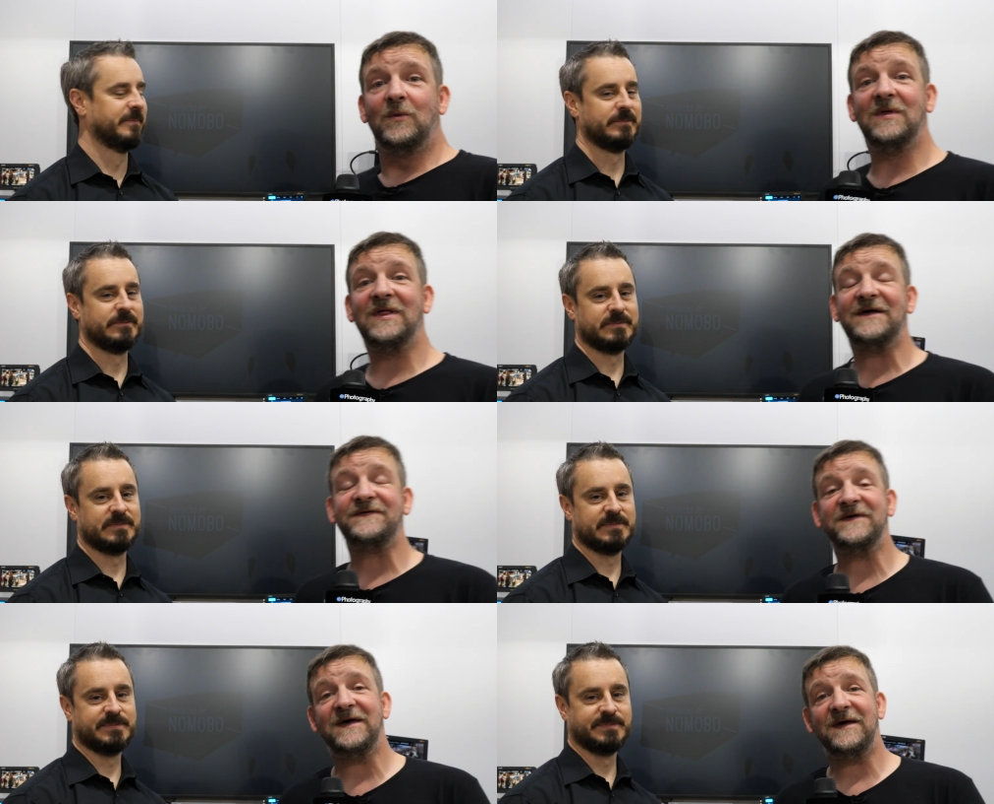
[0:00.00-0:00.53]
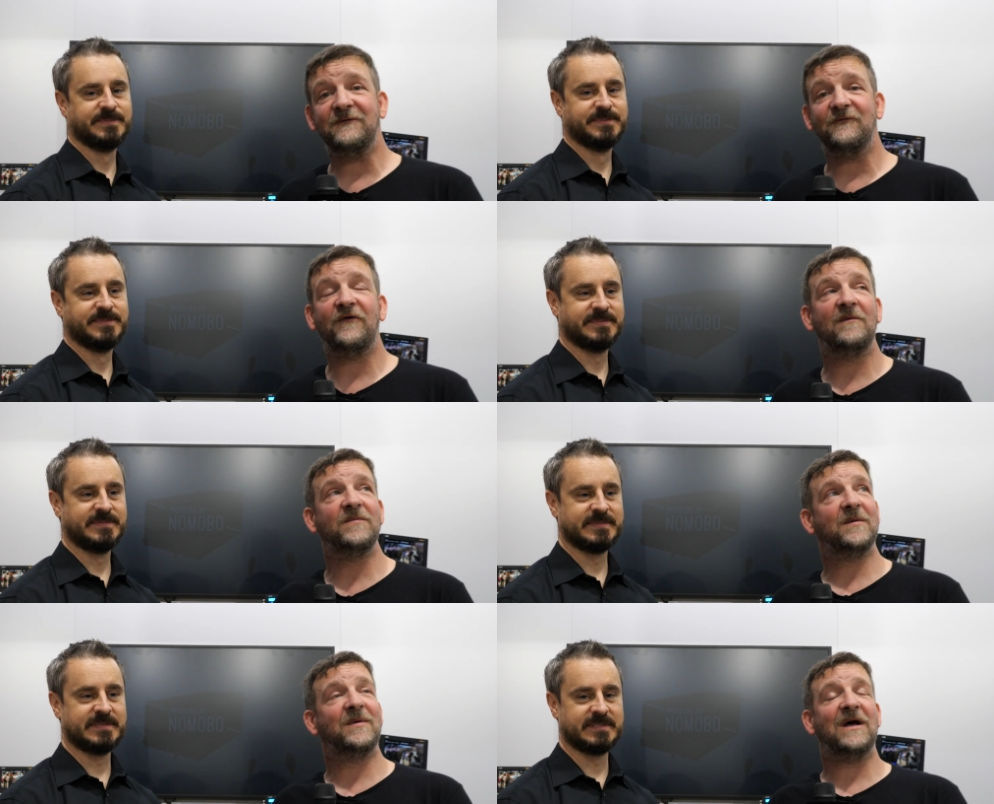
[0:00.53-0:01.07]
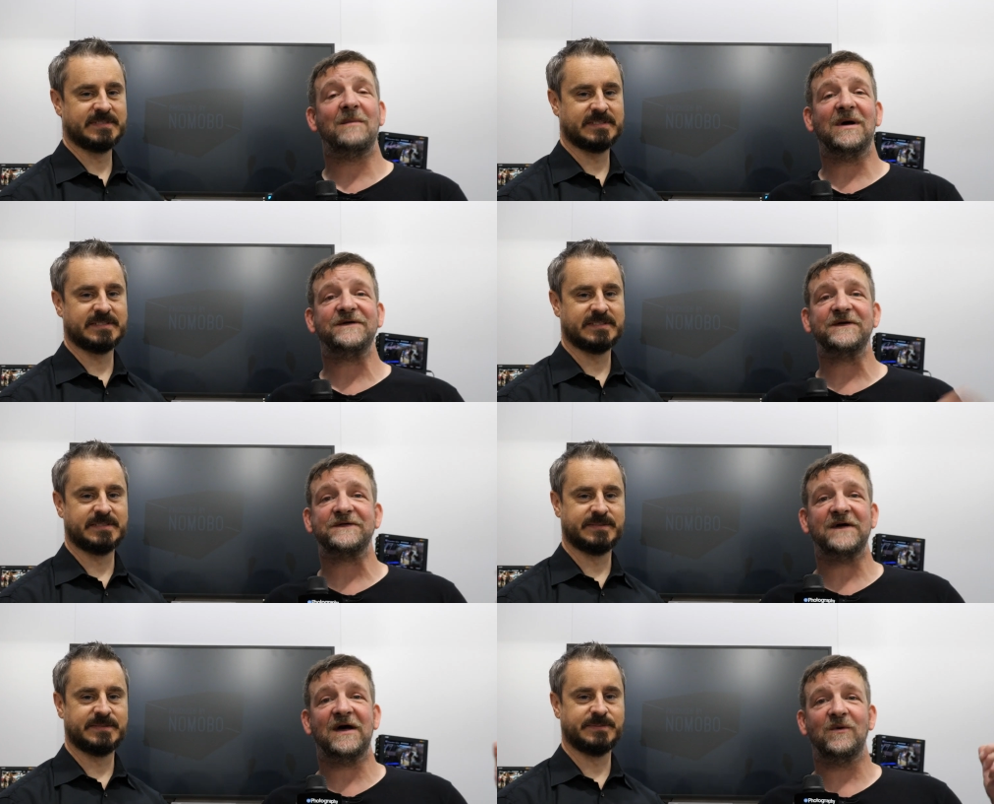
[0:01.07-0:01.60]
Speaker 1: Well, that's it from the
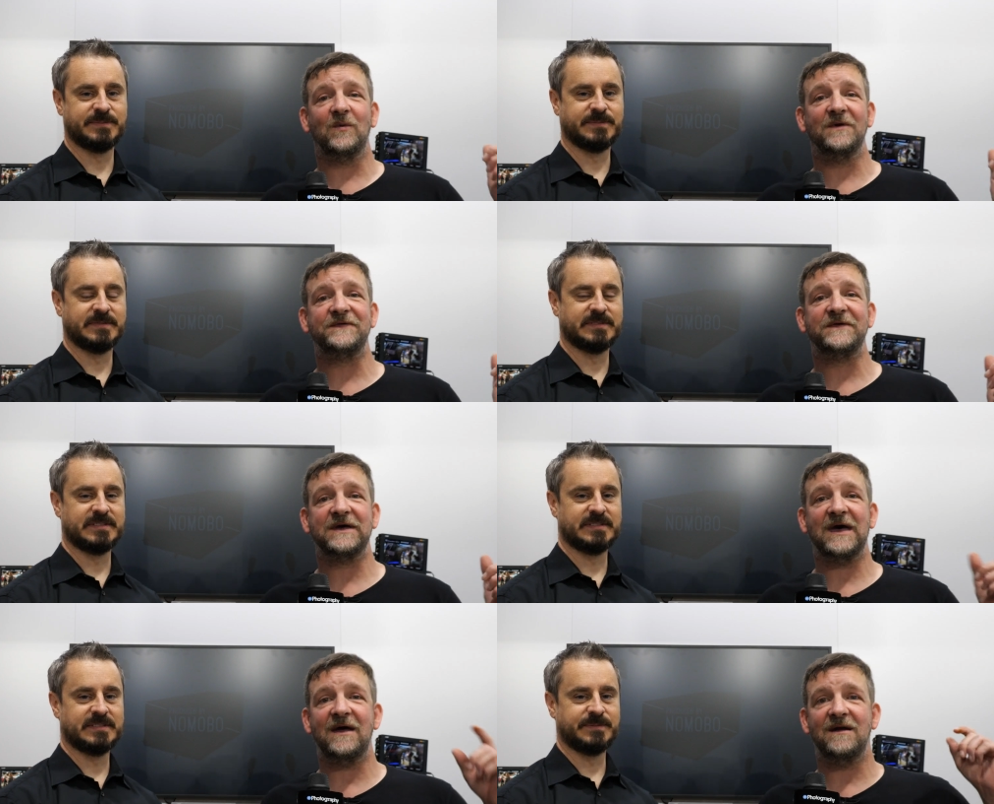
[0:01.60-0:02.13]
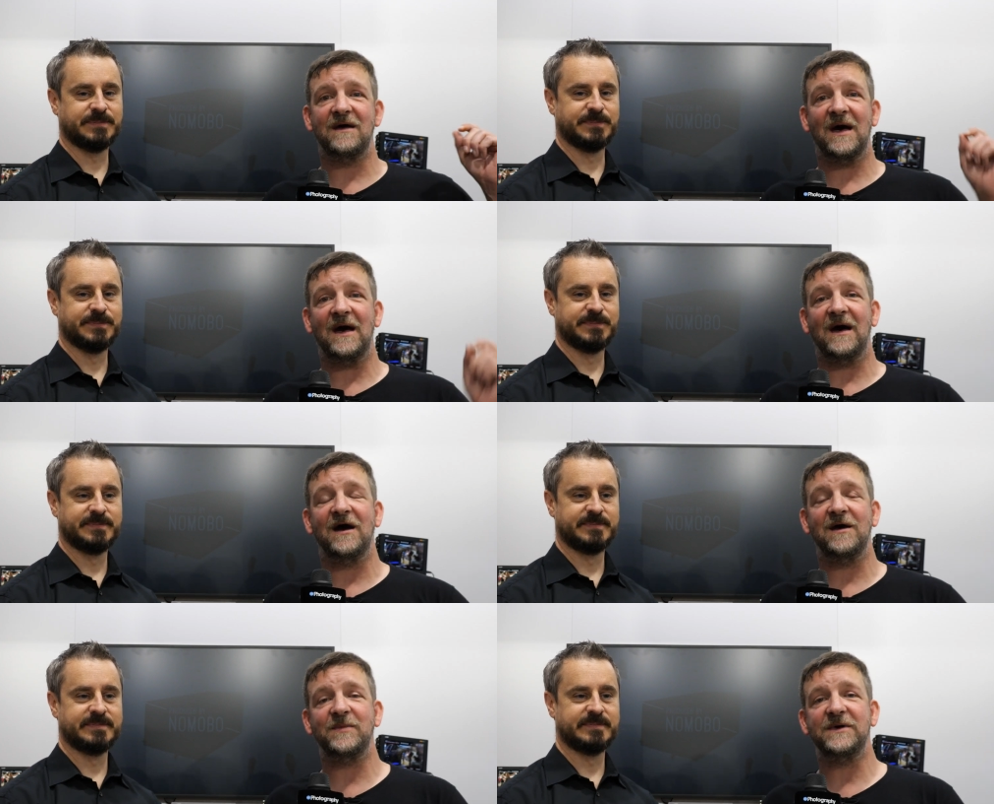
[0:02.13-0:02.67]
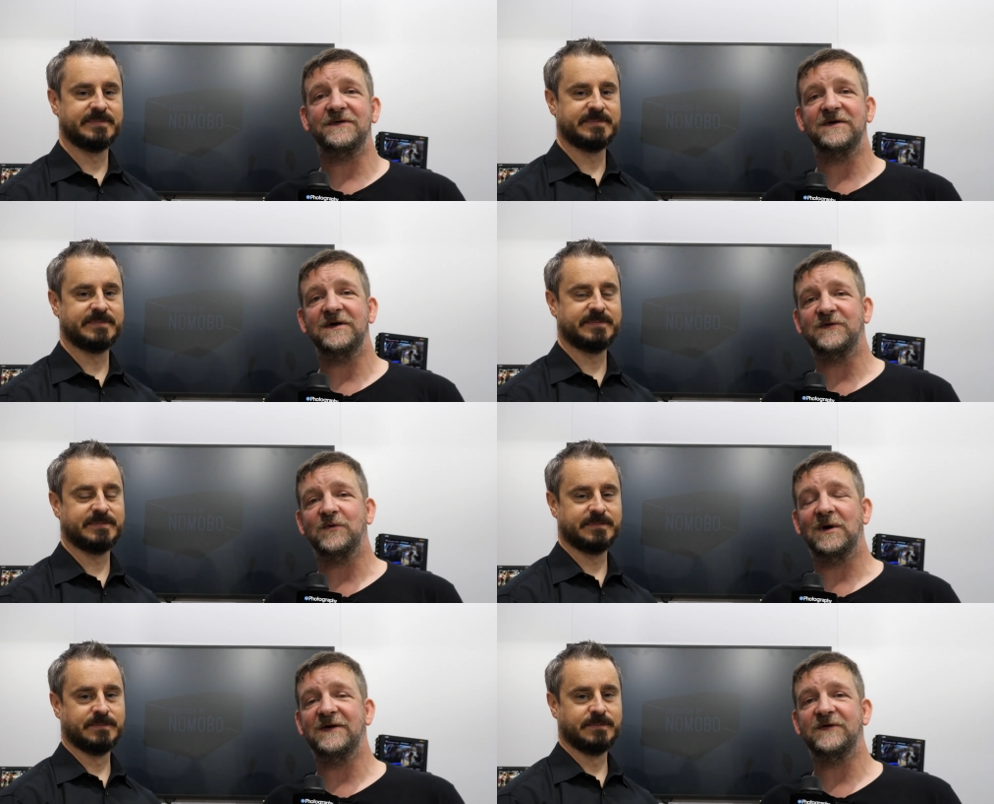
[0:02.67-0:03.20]
Blackmagic stand once again at IBC
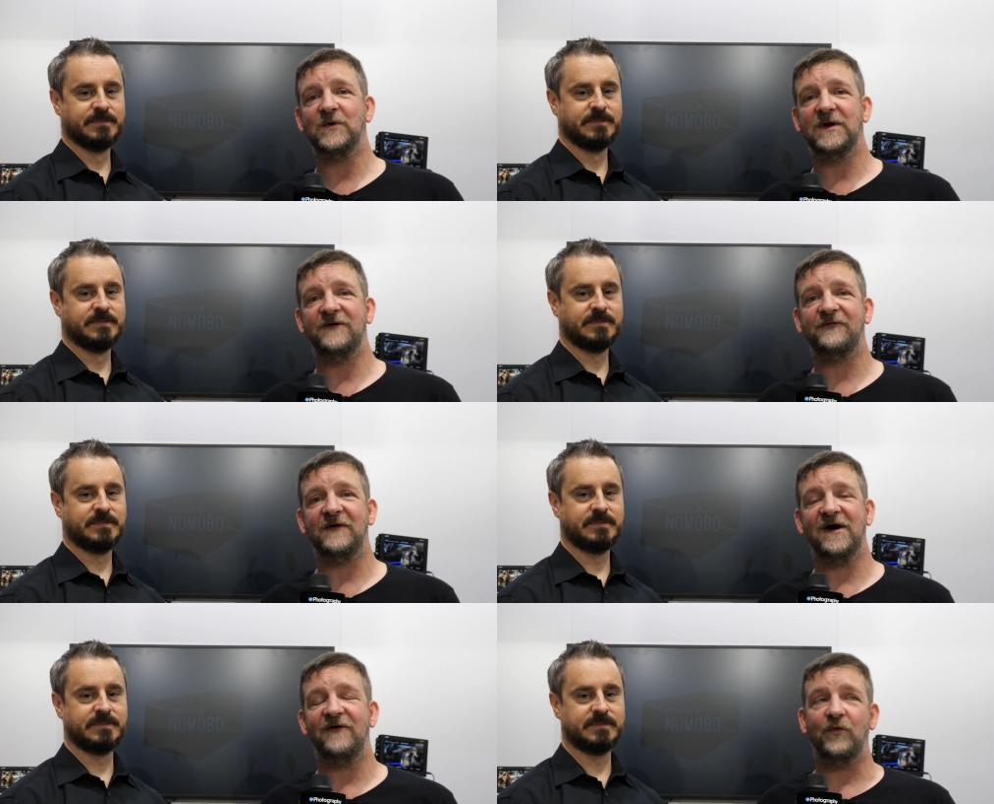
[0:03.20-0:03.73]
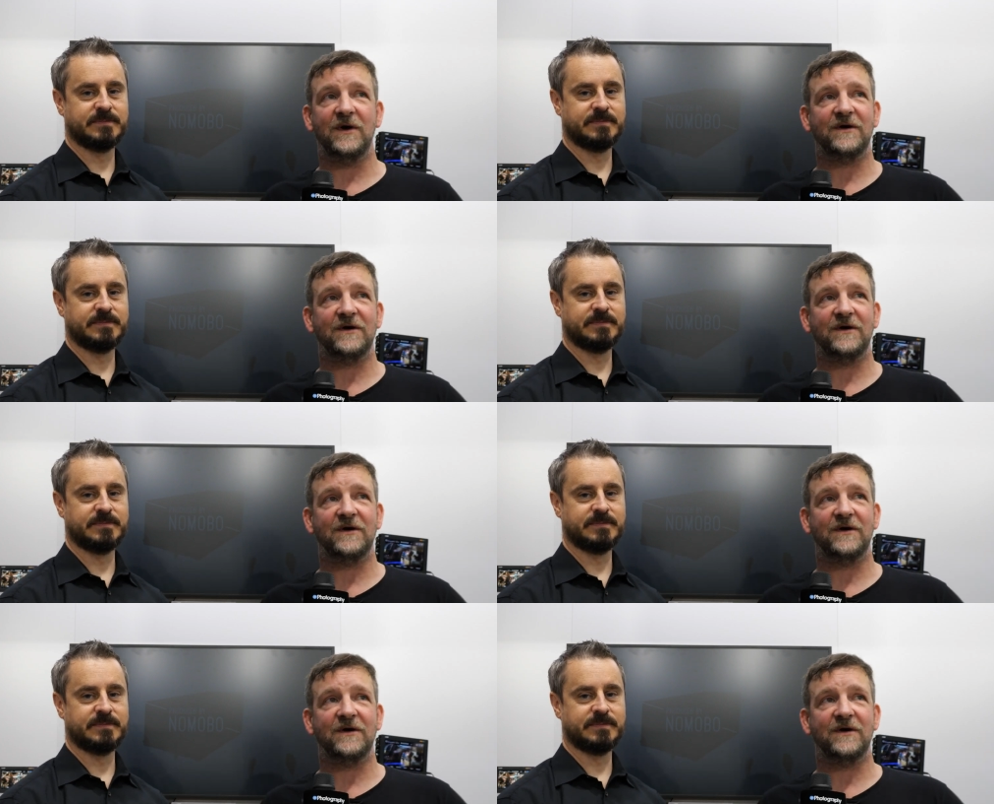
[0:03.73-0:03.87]
2025.